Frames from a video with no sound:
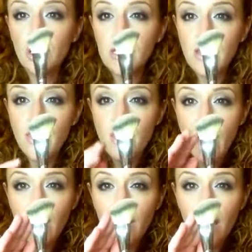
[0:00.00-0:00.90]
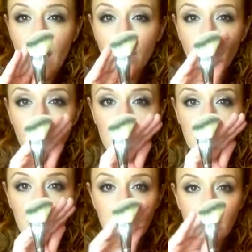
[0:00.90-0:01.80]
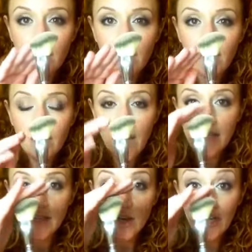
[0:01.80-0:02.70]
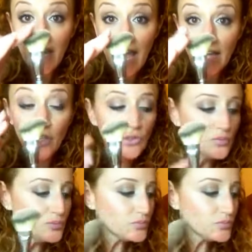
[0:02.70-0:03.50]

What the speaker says: a synthetic, and you can see that it is on an angle.